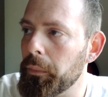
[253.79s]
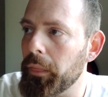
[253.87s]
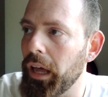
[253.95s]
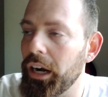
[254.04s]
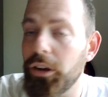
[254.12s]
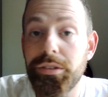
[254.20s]

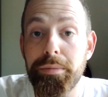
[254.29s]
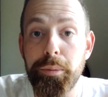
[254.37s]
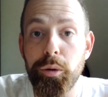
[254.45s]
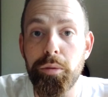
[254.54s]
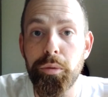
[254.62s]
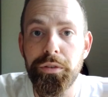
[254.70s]
I know some
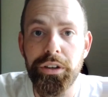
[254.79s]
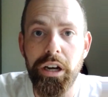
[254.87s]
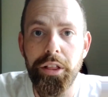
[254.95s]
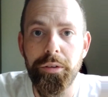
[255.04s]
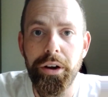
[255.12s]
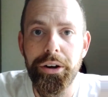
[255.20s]
people who moved to
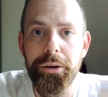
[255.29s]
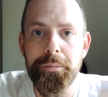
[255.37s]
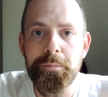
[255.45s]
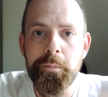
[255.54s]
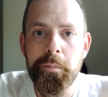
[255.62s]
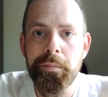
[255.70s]

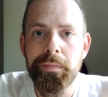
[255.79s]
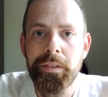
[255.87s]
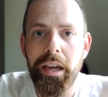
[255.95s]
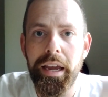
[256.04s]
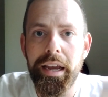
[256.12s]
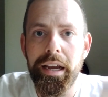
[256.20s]
Colorado,
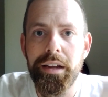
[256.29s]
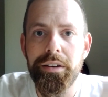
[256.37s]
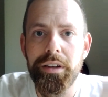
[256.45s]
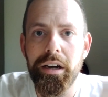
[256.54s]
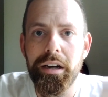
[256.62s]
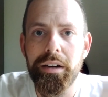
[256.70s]
and